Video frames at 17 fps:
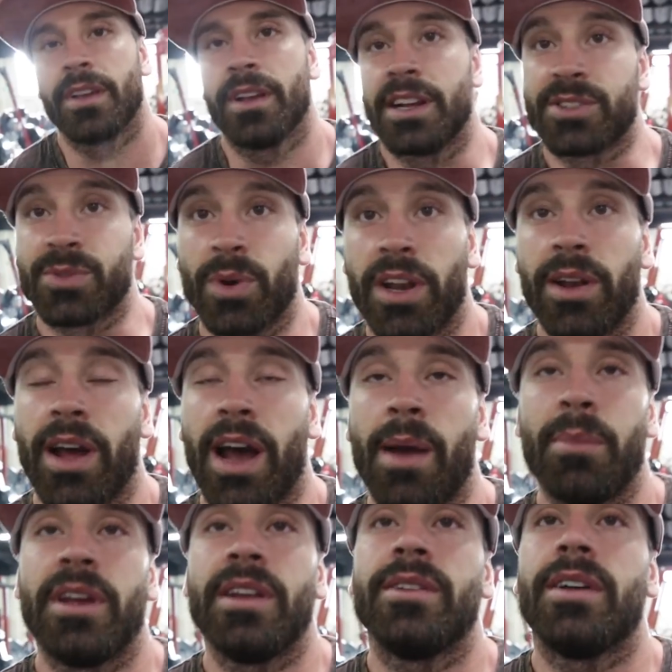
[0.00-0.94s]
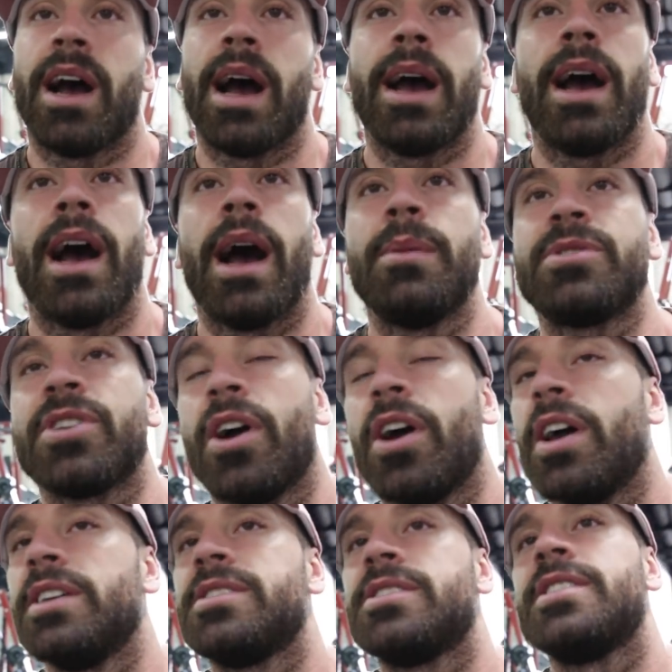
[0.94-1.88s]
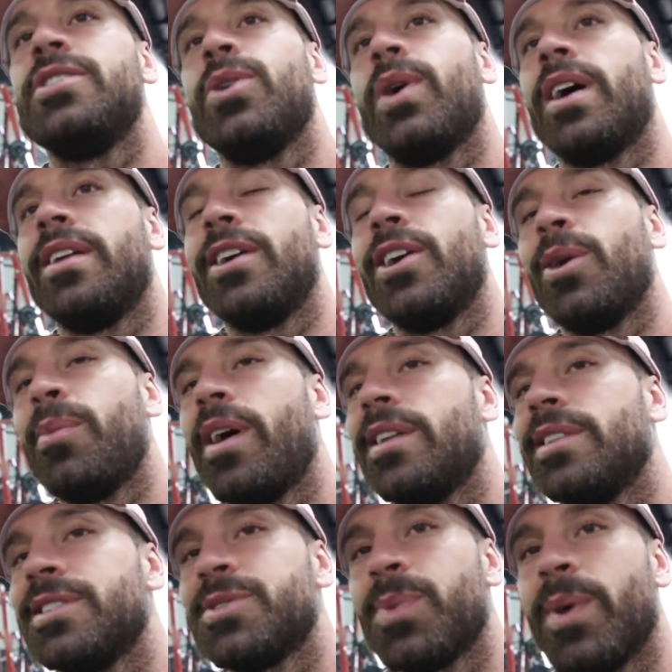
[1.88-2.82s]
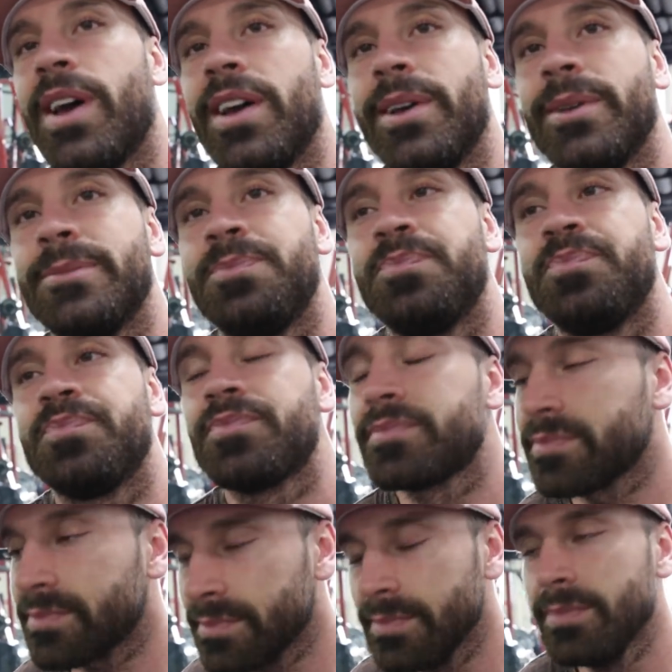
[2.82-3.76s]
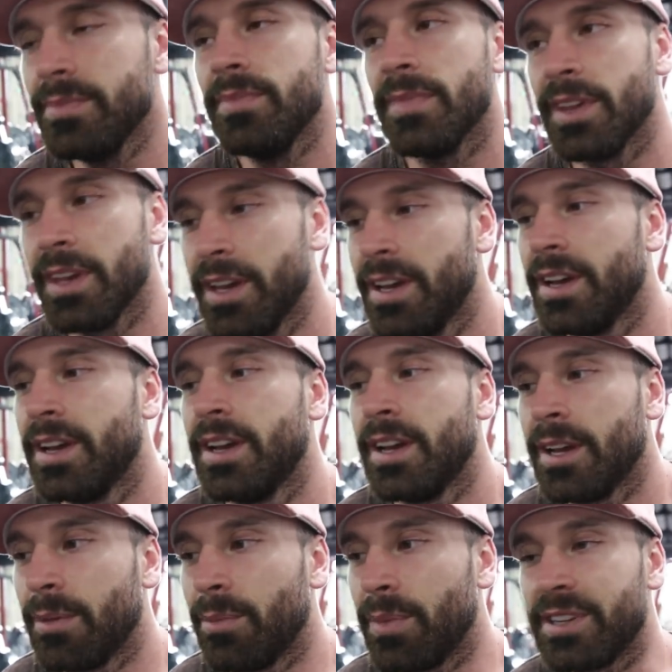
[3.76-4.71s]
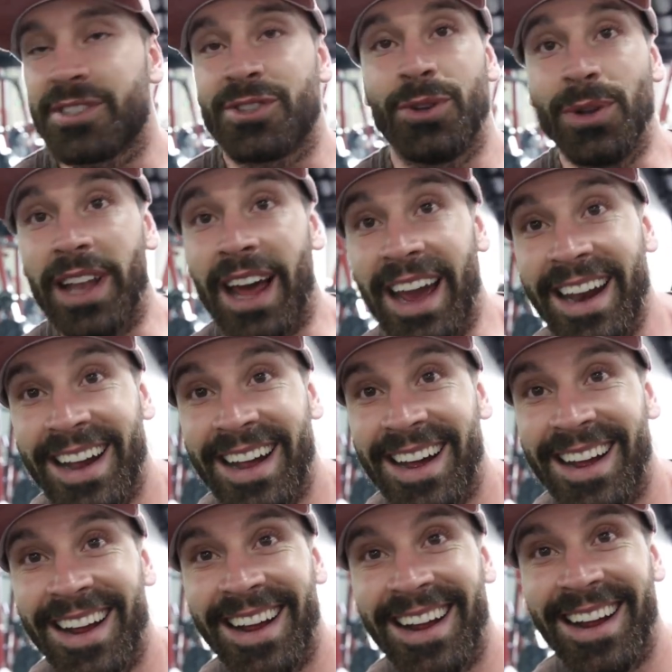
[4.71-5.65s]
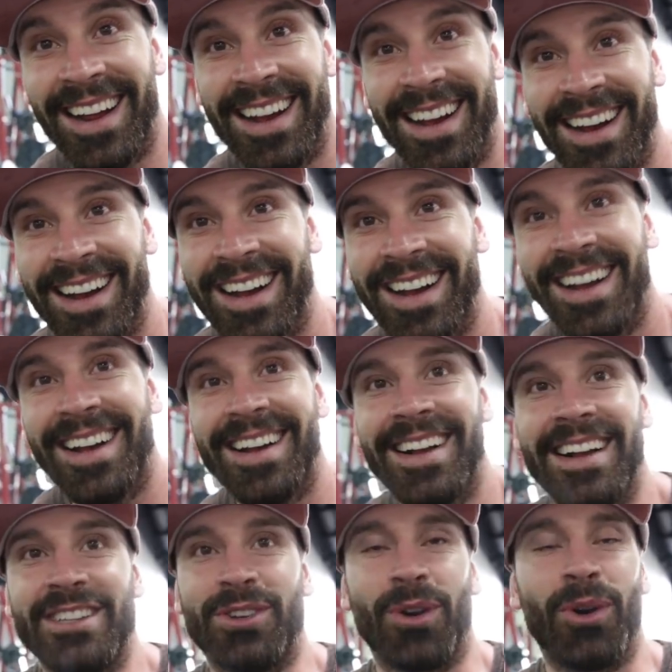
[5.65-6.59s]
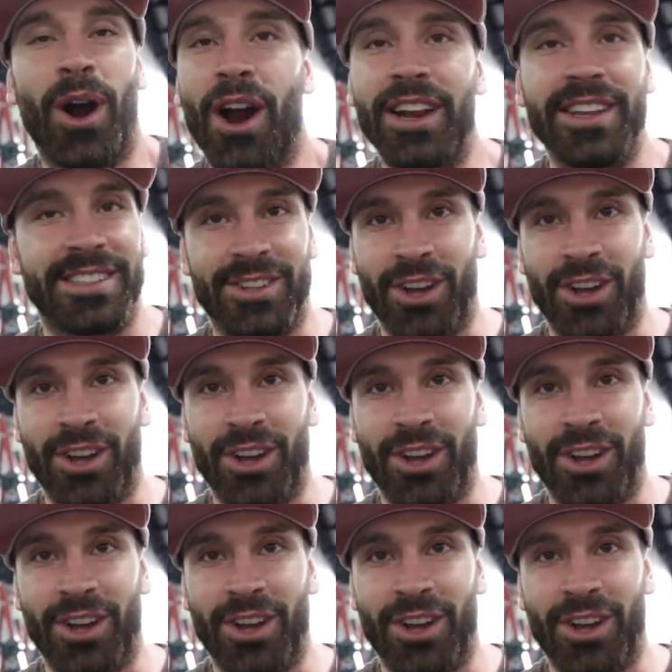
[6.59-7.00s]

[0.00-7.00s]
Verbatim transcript: That's what it. I mean, late, I, am sorry you had to hear about it this way. Too late. It's too late. Too late. So you're already